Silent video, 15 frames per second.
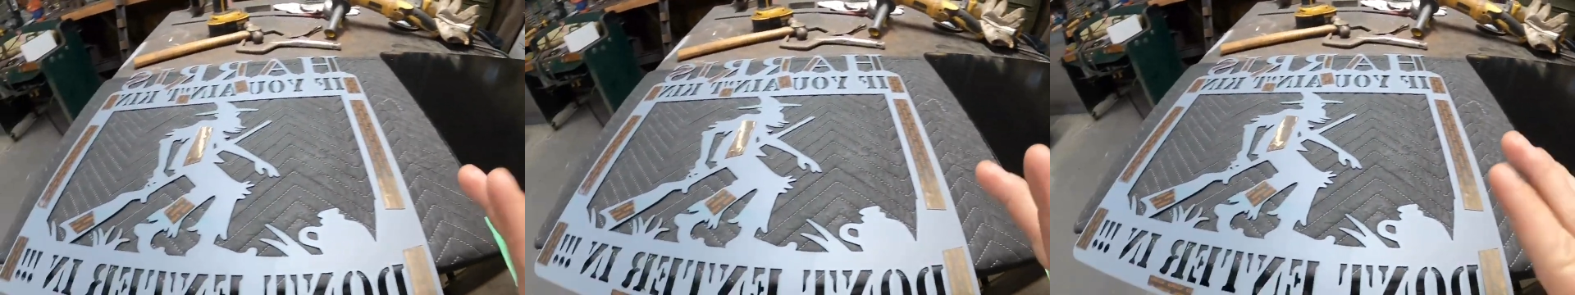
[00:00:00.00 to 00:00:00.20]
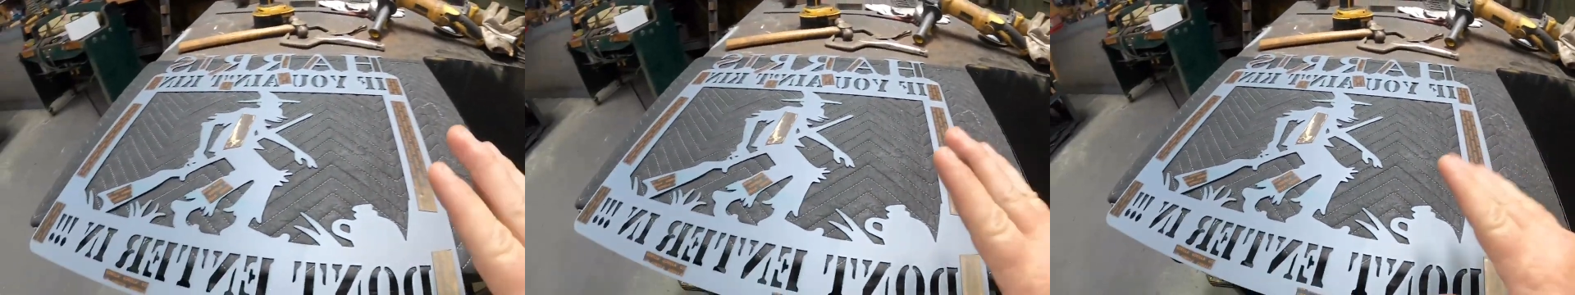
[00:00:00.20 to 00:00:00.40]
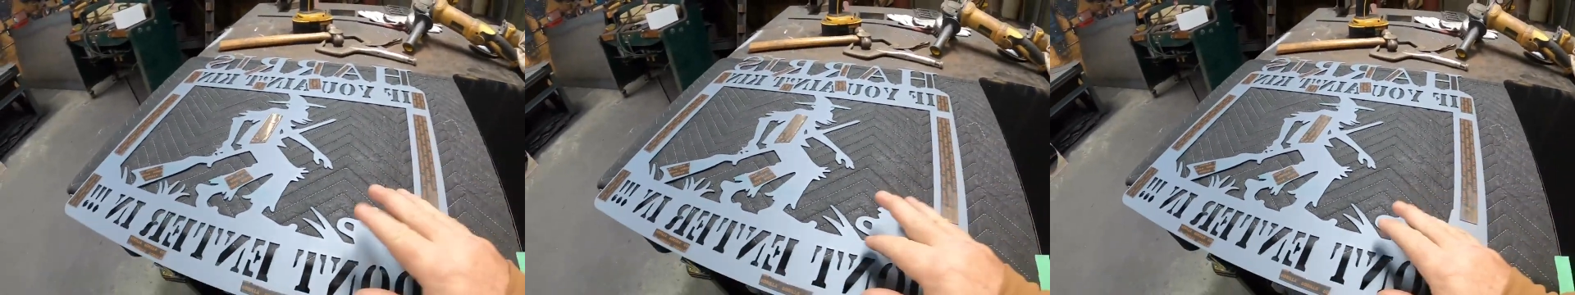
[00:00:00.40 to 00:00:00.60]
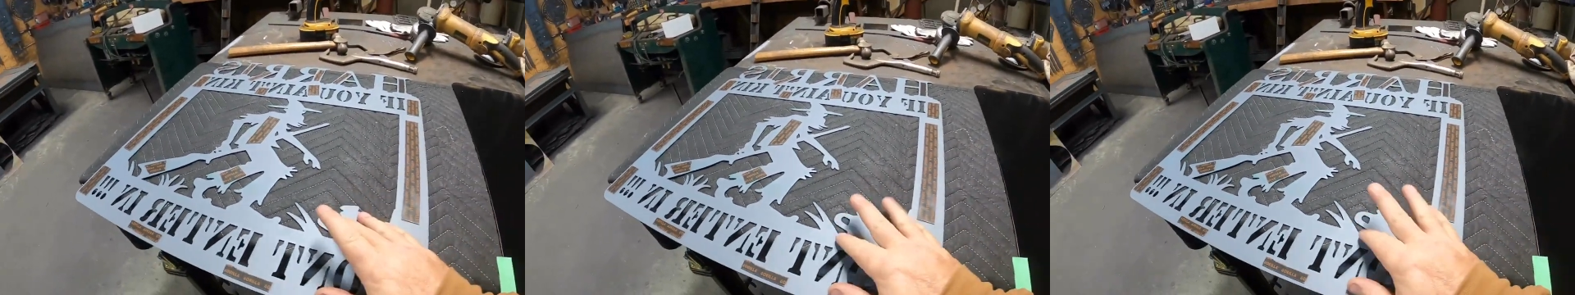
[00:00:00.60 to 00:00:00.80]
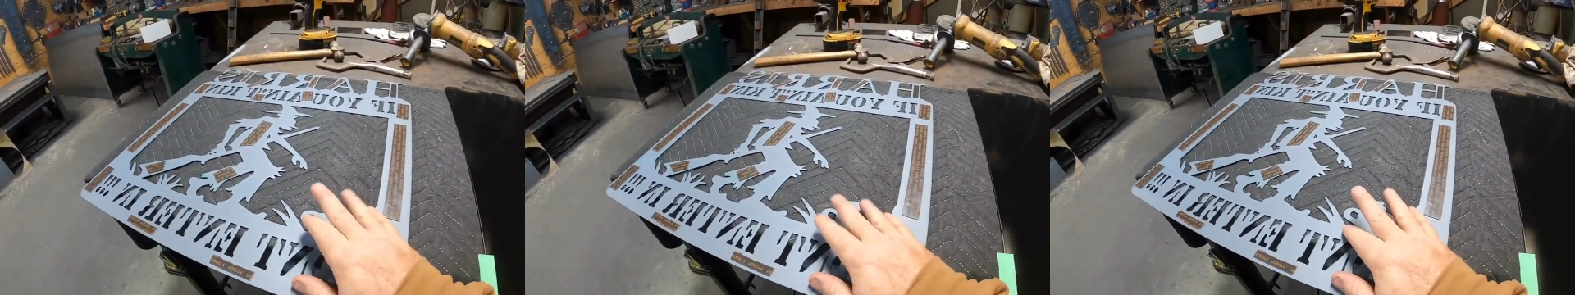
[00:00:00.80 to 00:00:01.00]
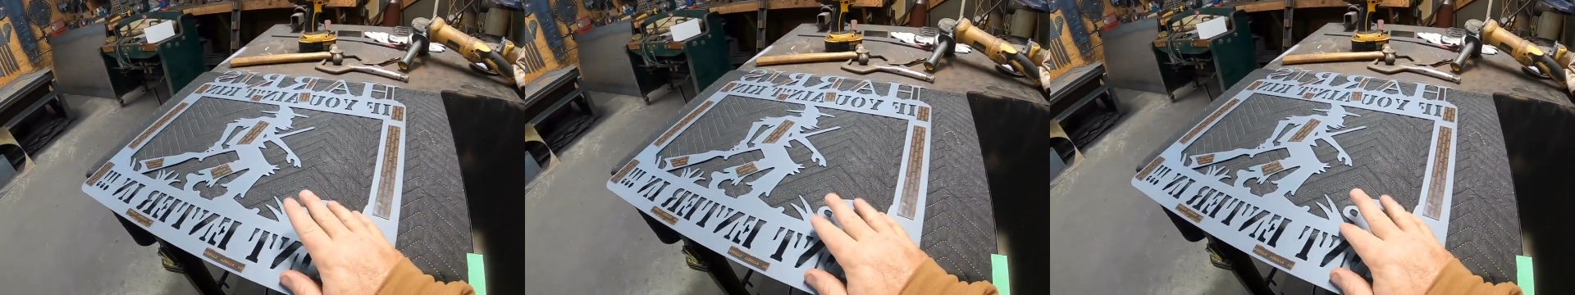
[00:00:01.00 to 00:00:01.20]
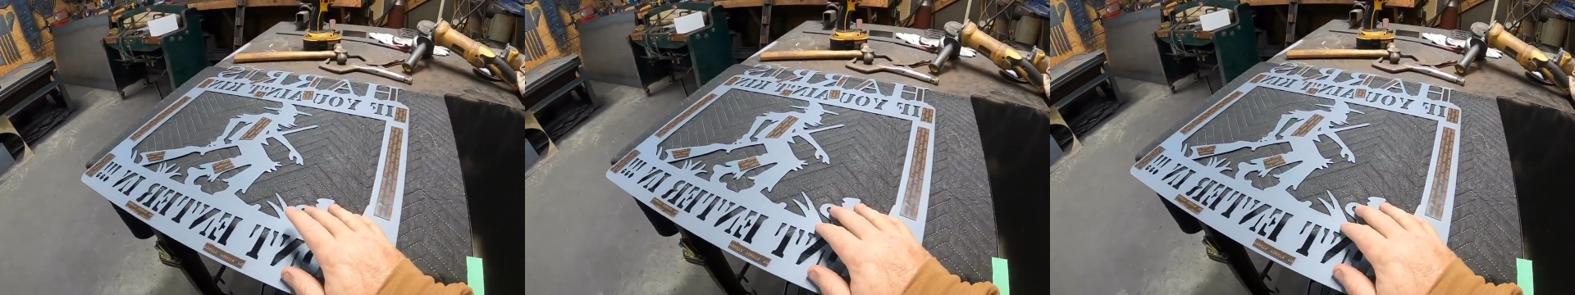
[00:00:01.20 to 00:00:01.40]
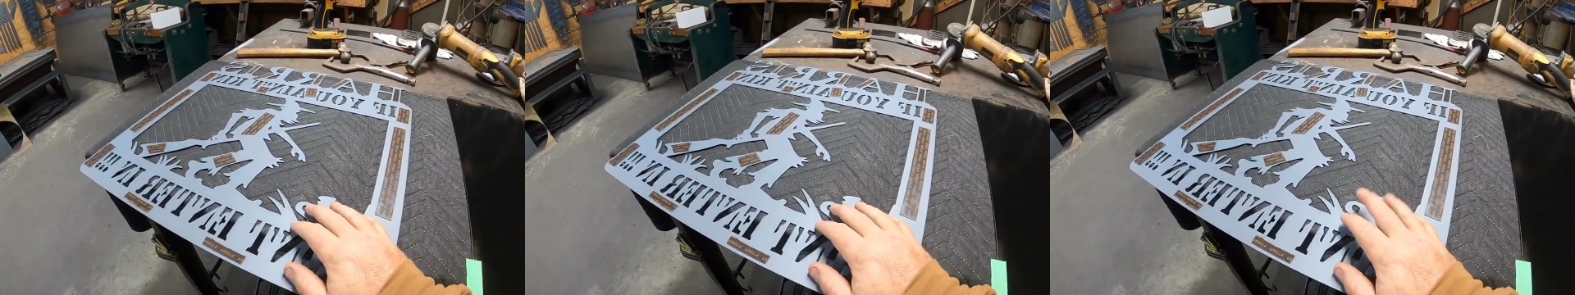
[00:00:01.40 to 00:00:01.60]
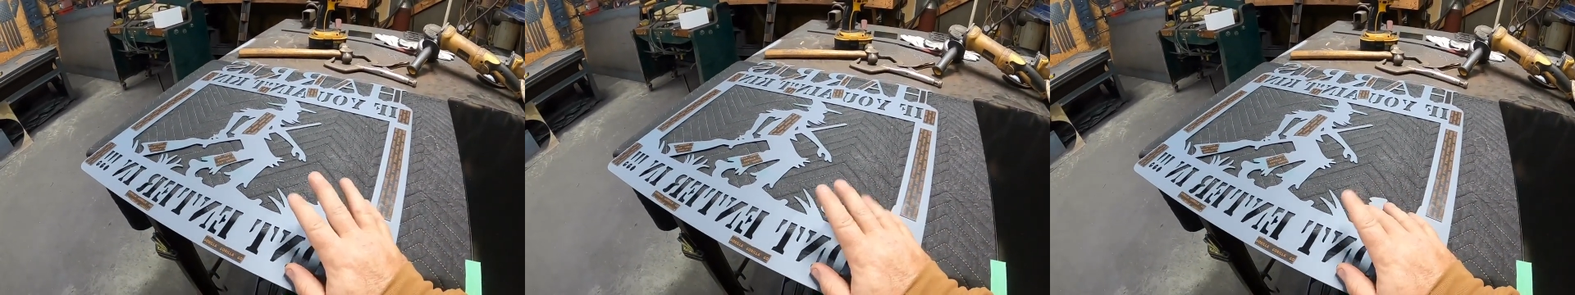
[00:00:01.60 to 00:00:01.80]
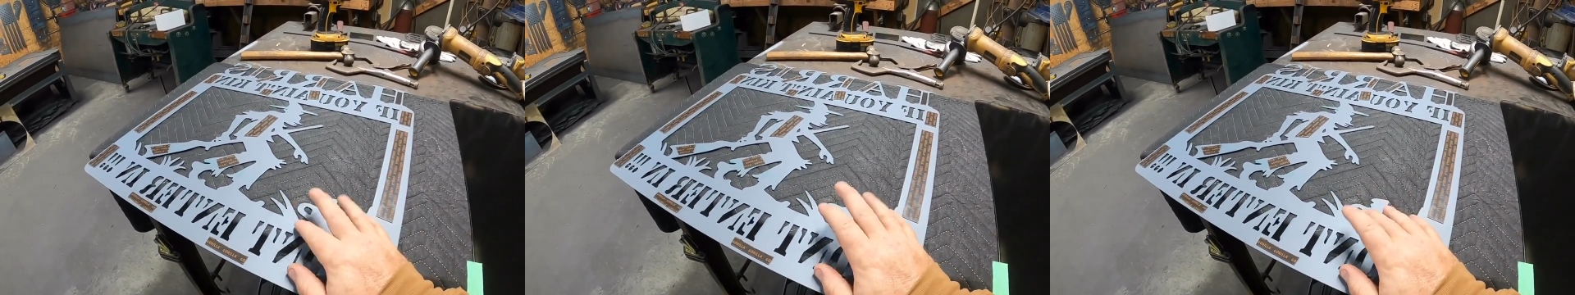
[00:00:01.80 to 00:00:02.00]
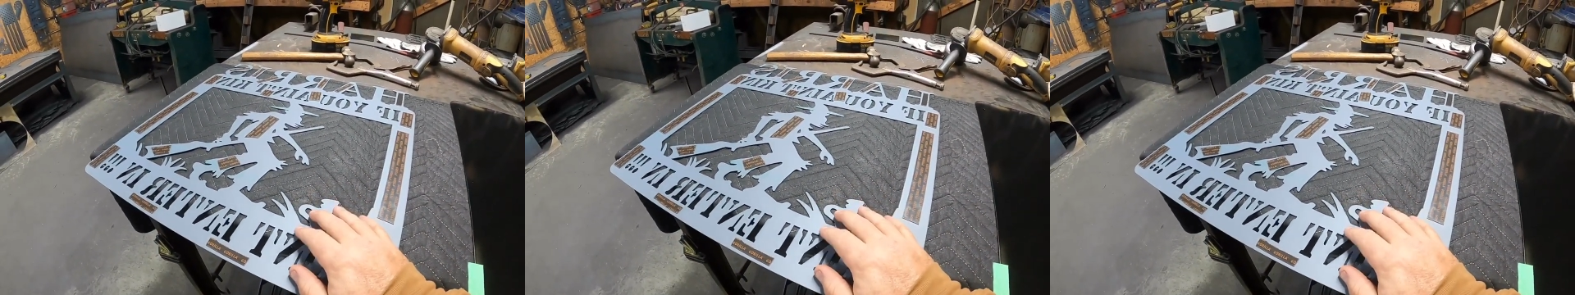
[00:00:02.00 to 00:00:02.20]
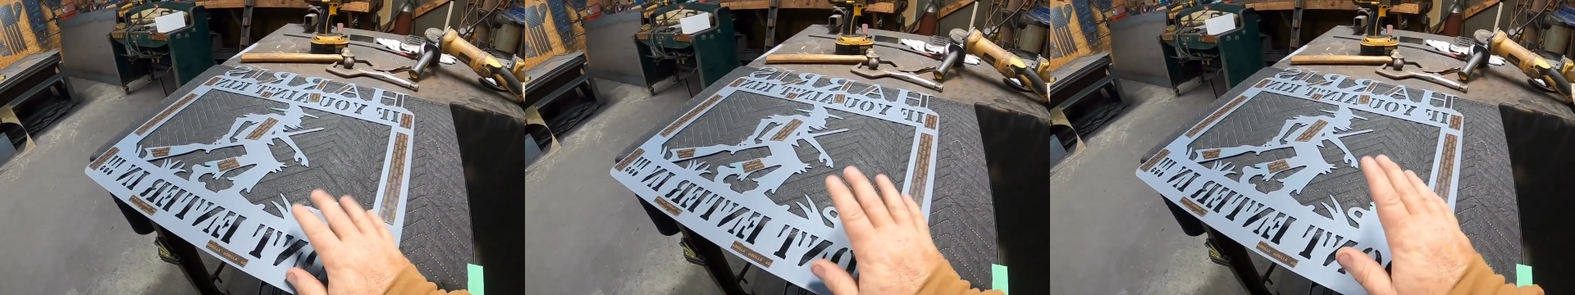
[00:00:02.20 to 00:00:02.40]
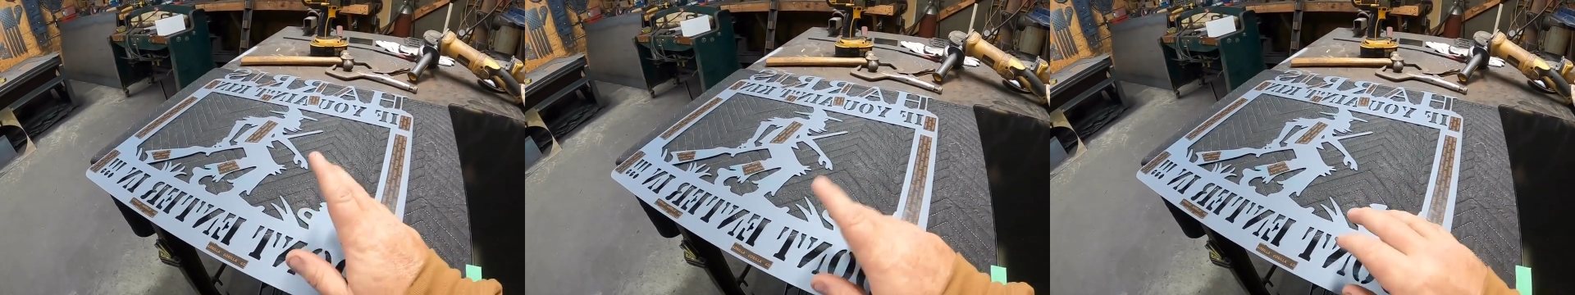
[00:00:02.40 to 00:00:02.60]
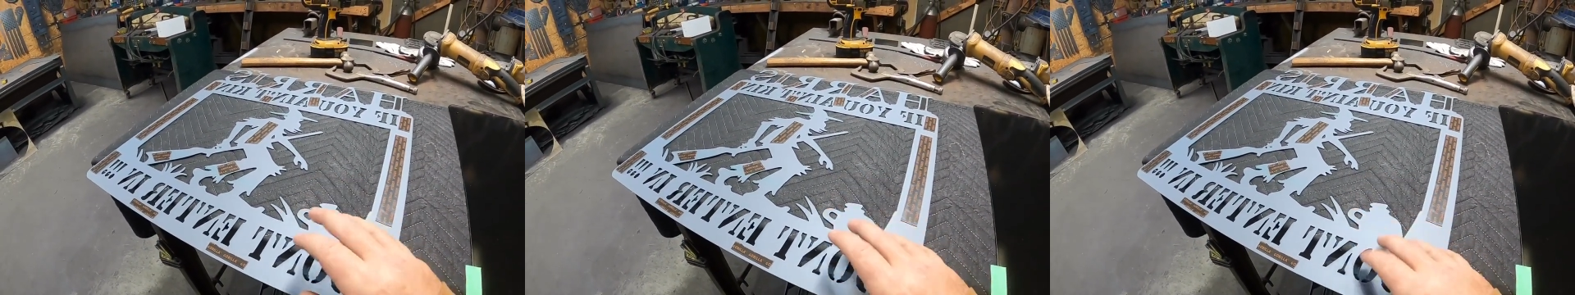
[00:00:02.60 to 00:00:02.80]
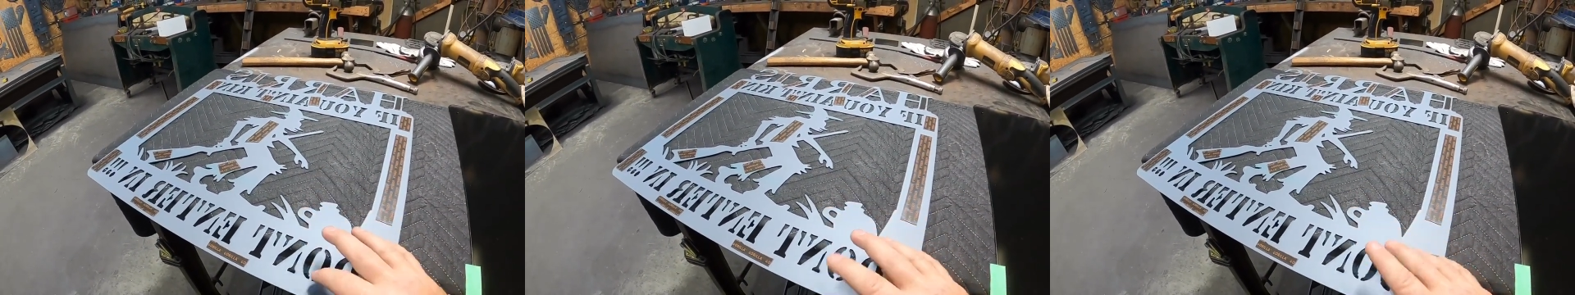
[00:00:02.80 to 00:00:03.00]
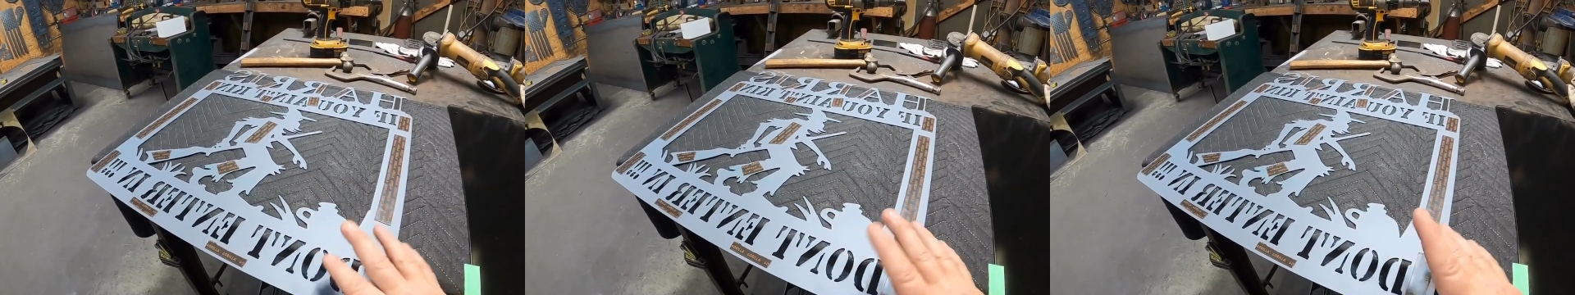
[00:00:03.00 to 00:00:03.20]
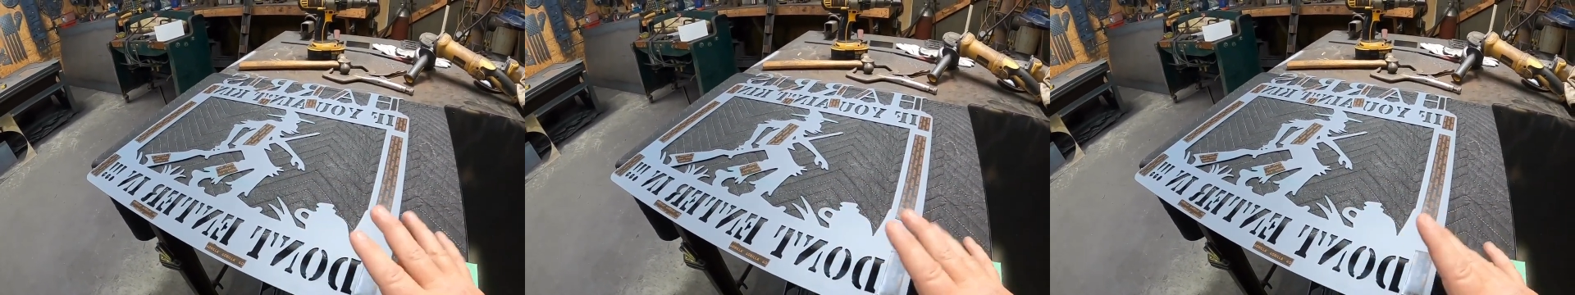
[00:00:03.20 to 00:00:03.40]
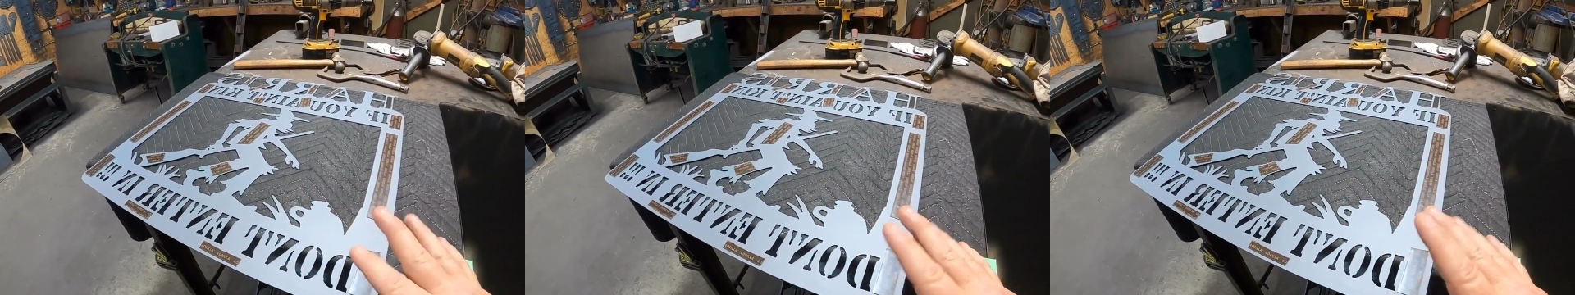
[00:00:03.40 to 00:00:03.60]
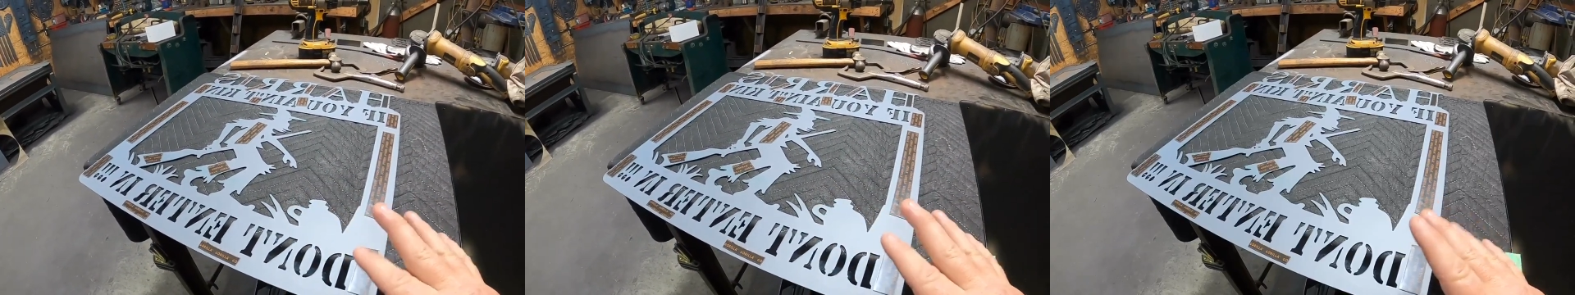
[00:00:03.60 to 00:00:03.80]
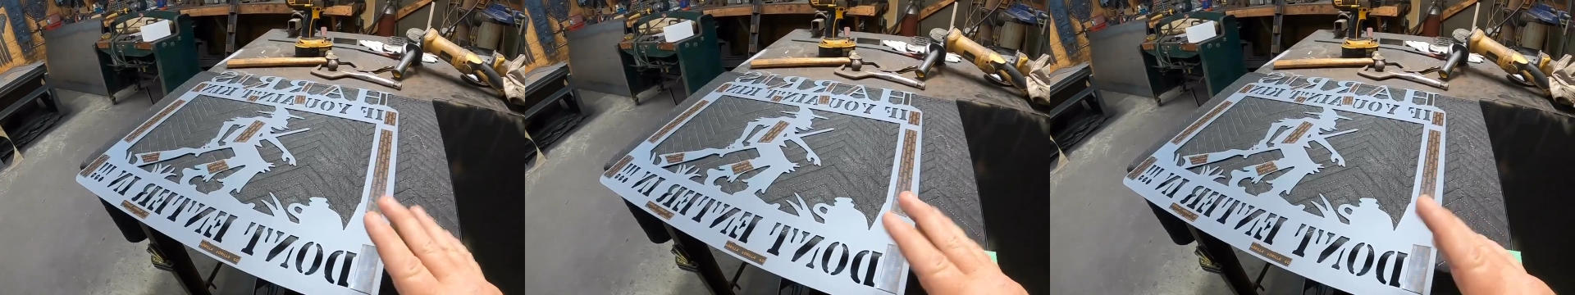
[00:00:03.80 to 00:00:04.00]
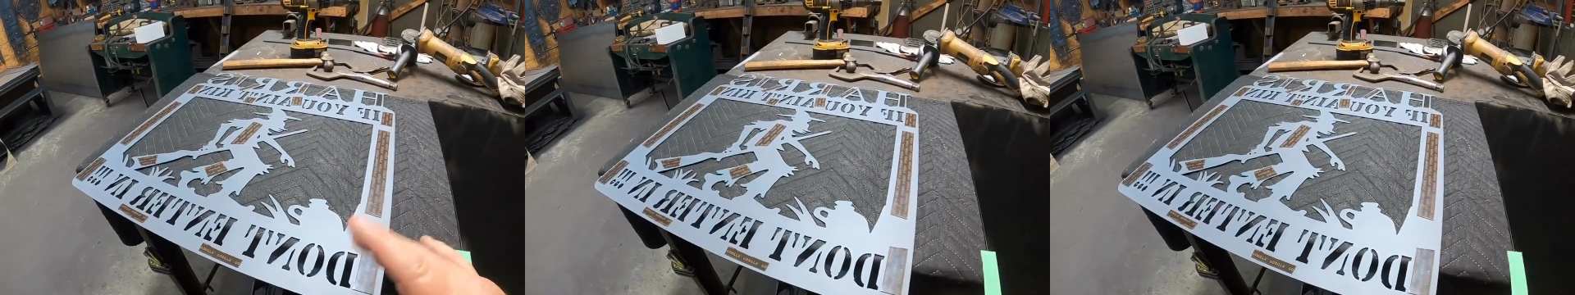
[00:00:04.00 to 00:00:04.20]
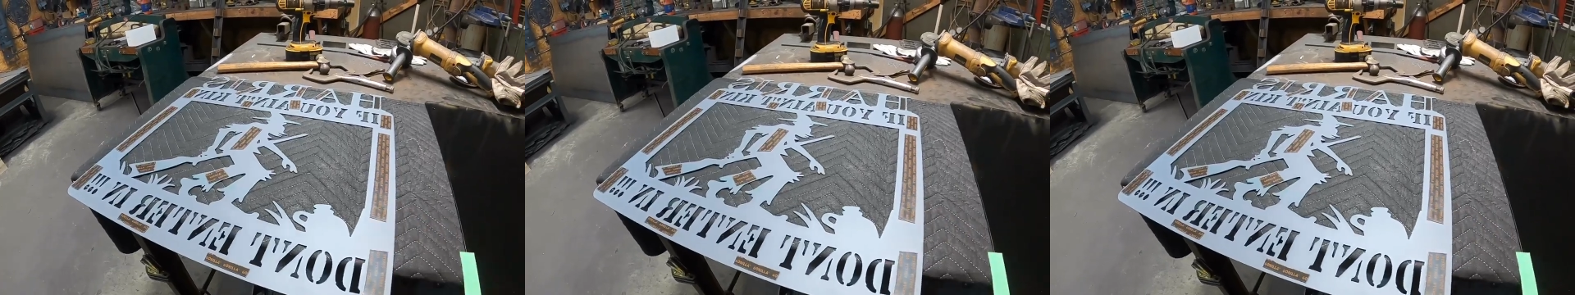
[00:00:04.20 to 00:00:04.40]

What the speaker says: [unreadable: no face in view]